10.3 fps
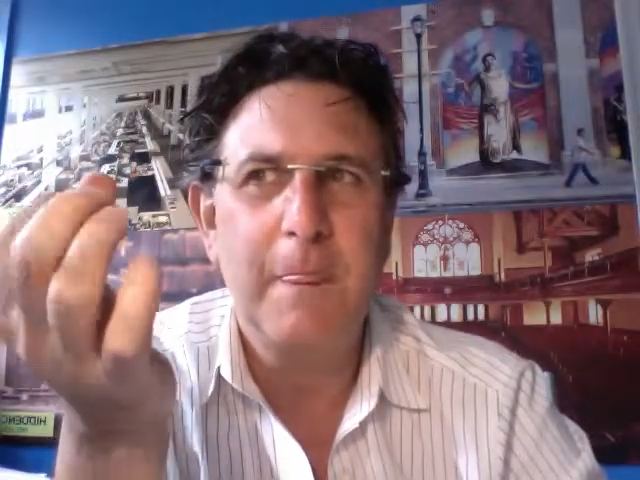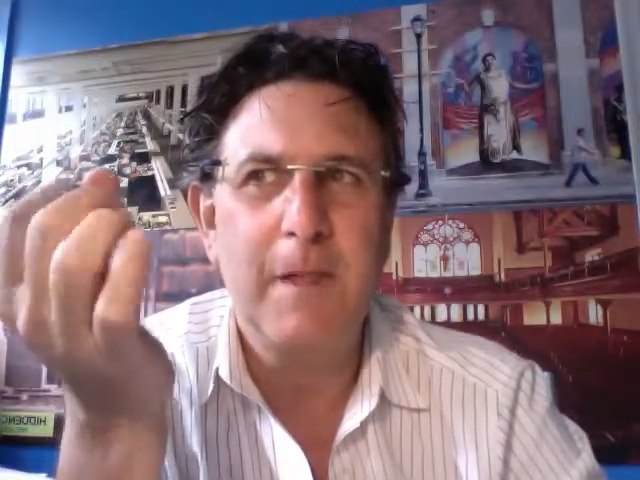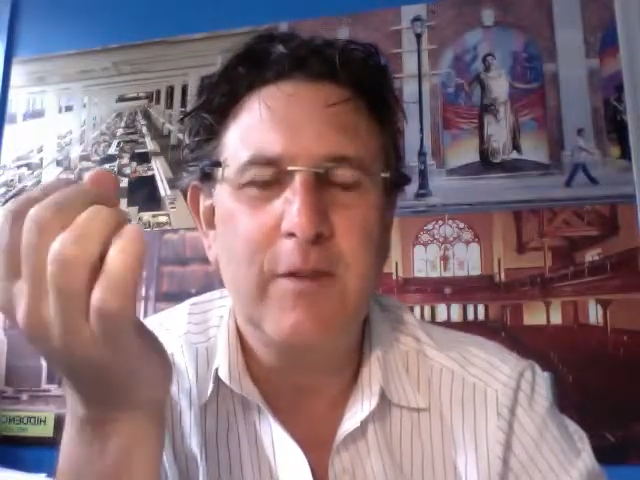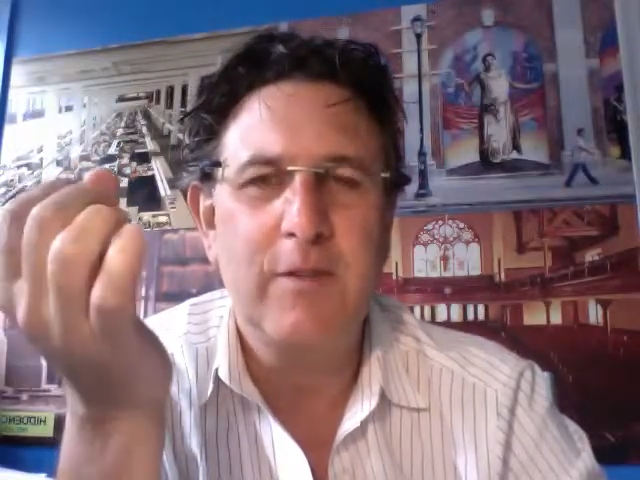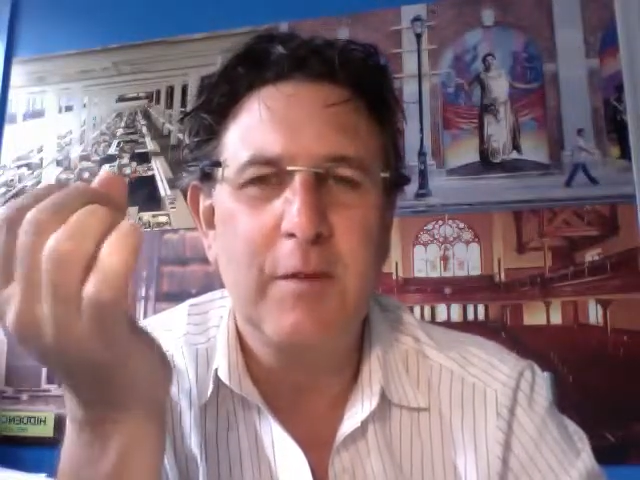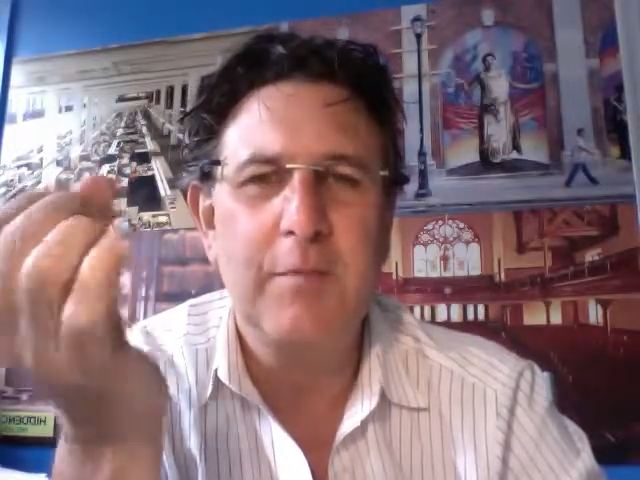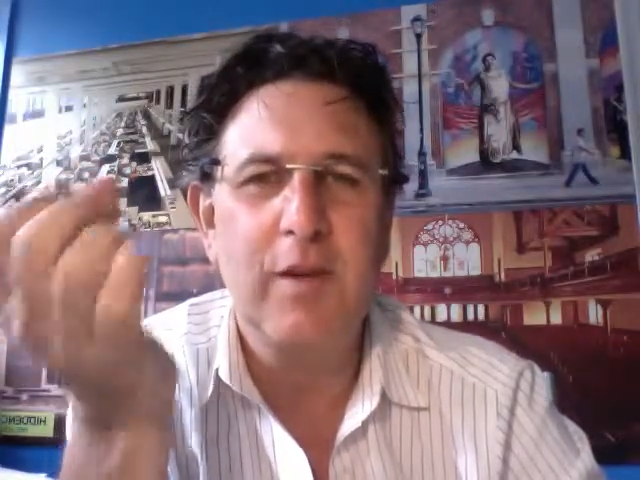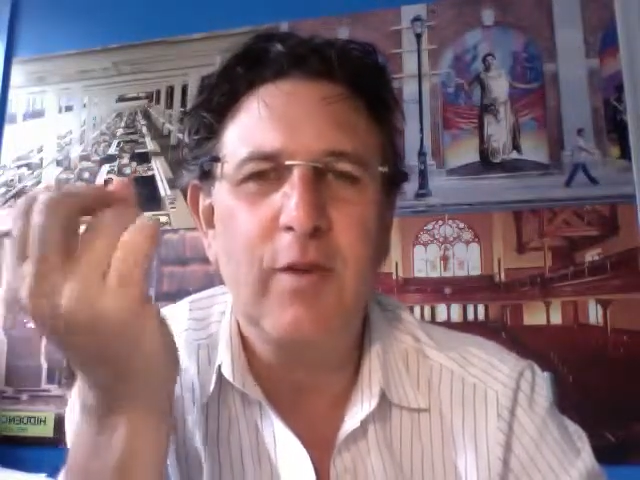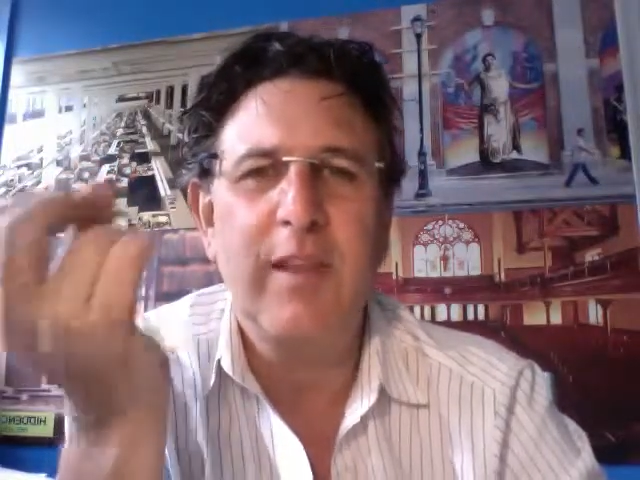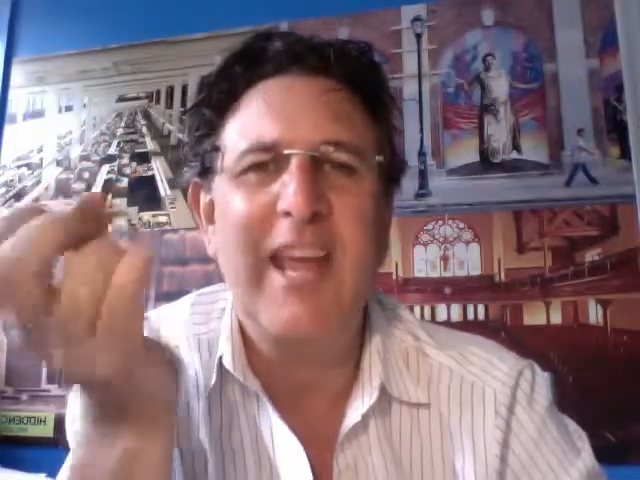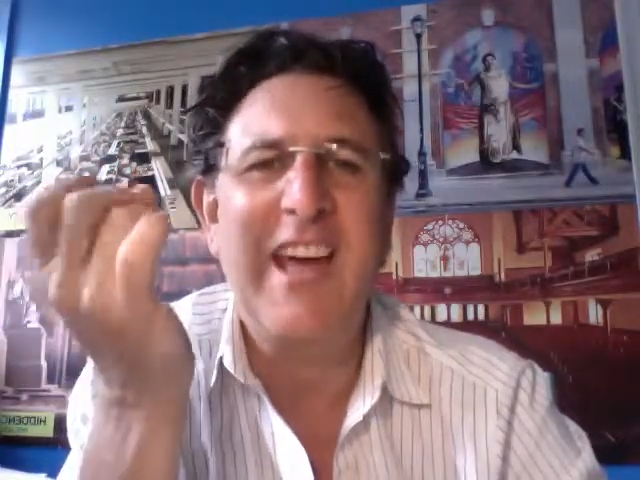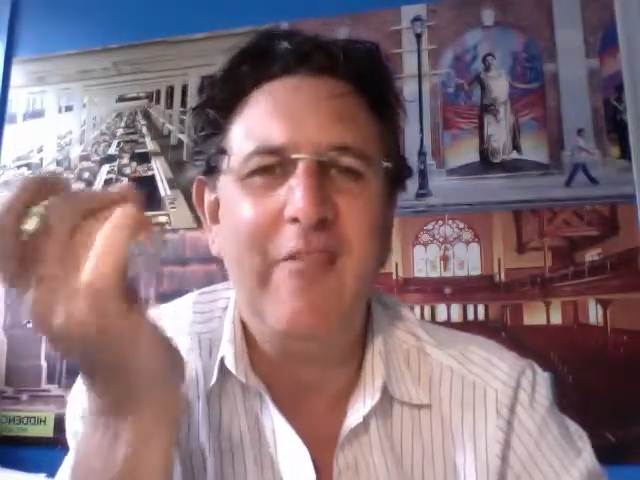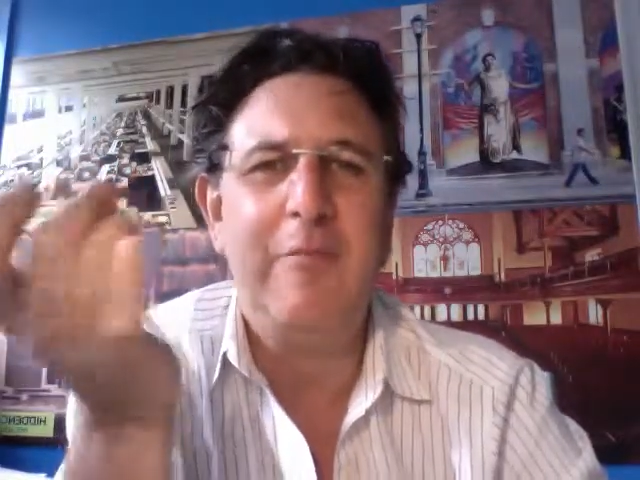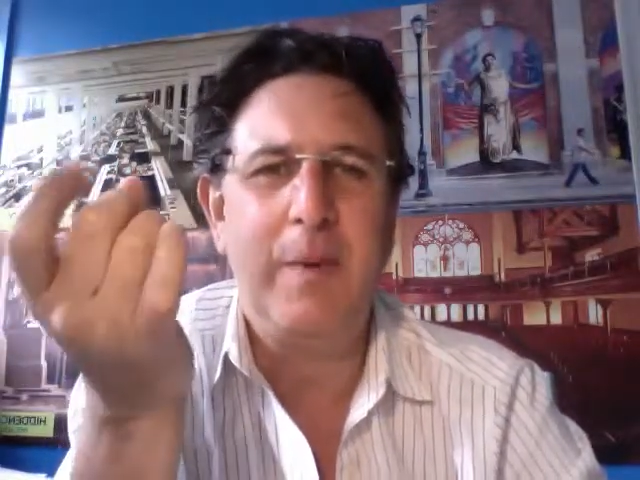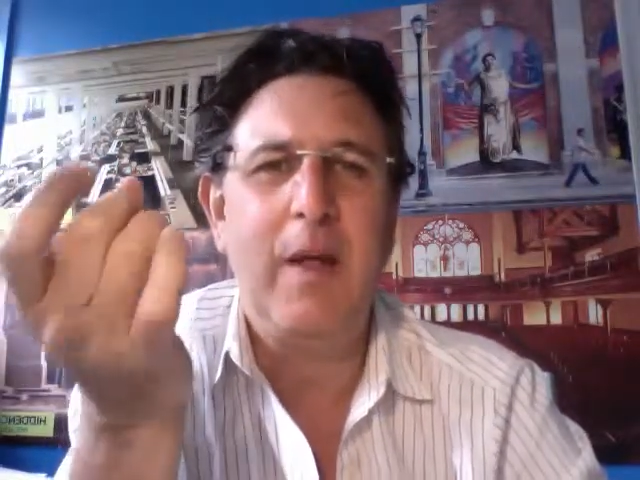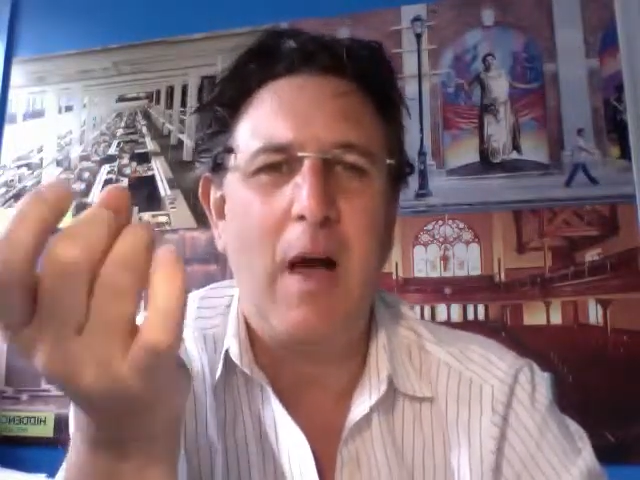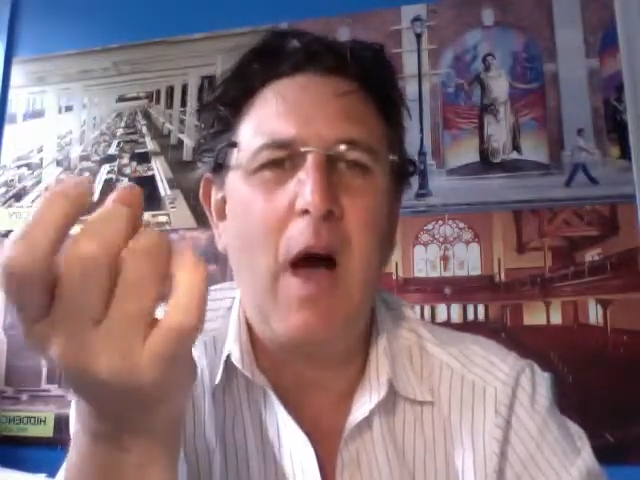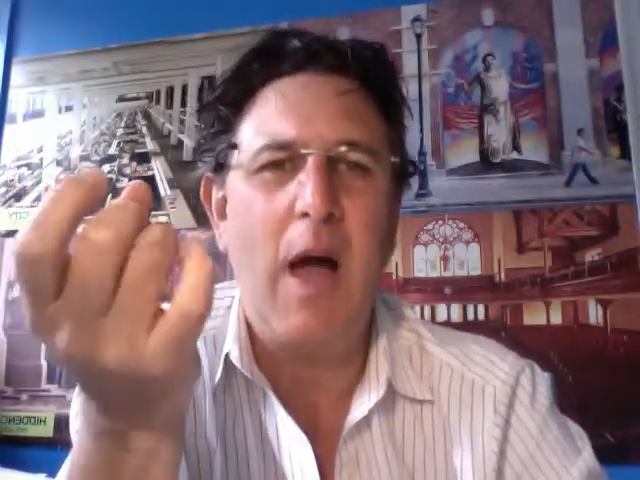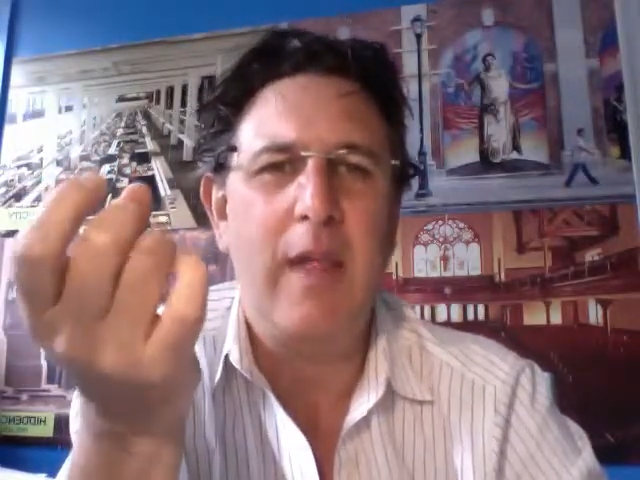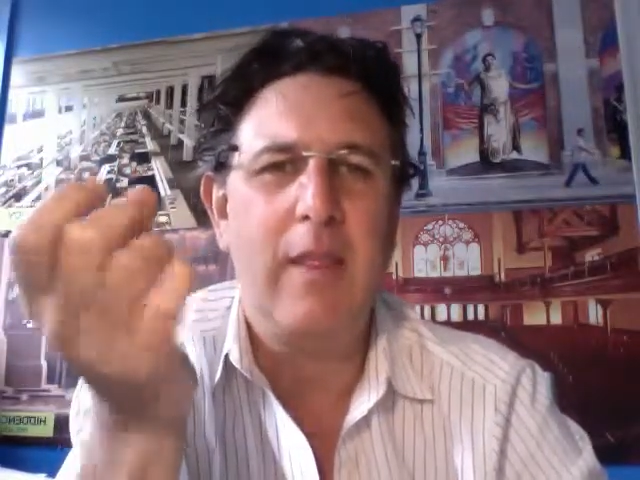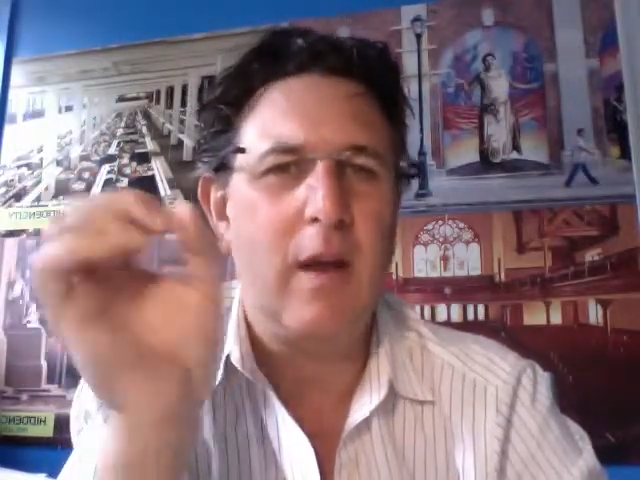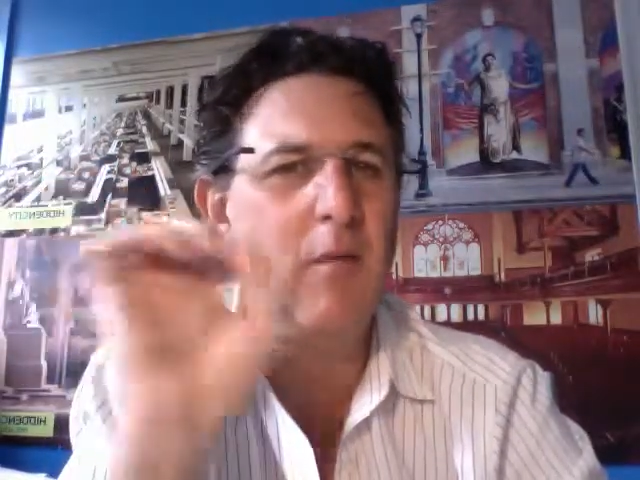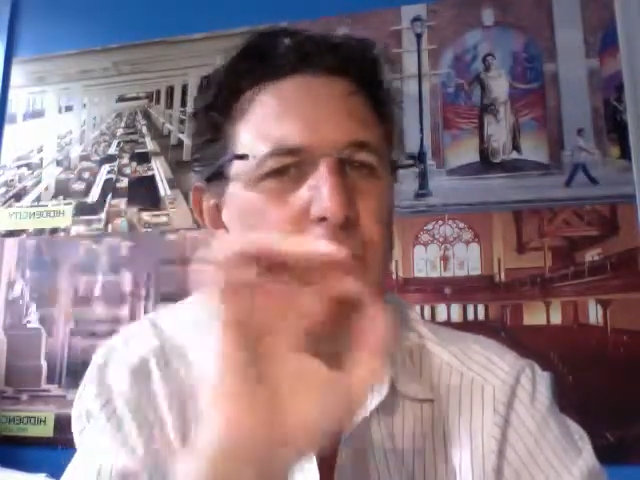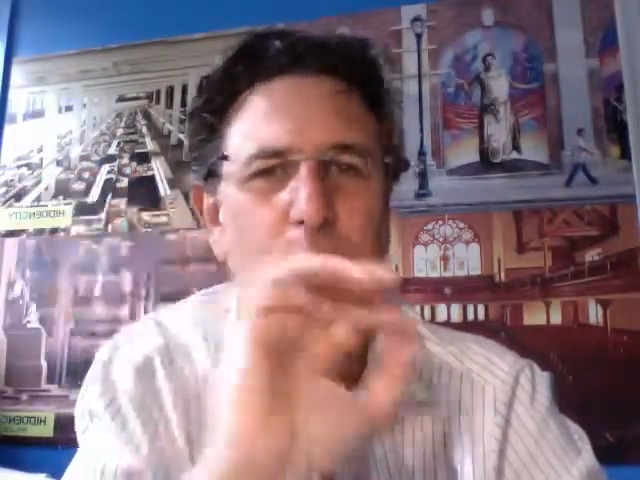there's something called the FBI that